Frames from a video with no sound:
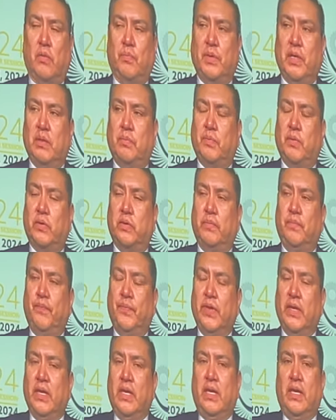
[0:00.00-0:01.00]

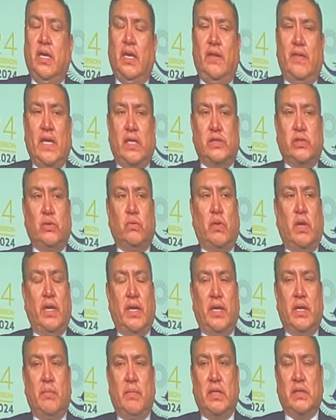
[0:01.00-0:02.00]
people, and that's who I
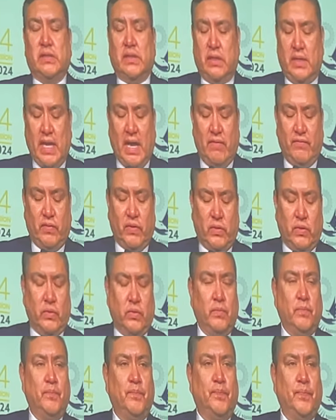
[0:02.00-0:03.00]
am as a
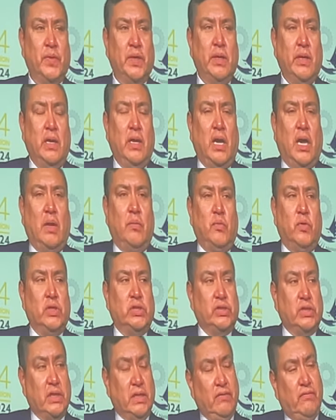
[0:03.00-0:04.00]
Navajo. I'm
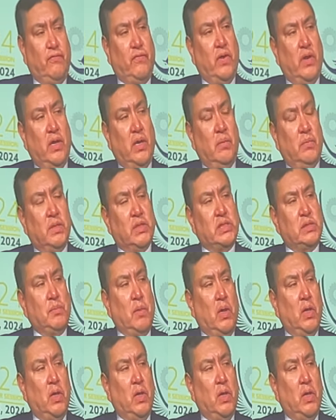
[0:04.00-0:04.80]
originally from a small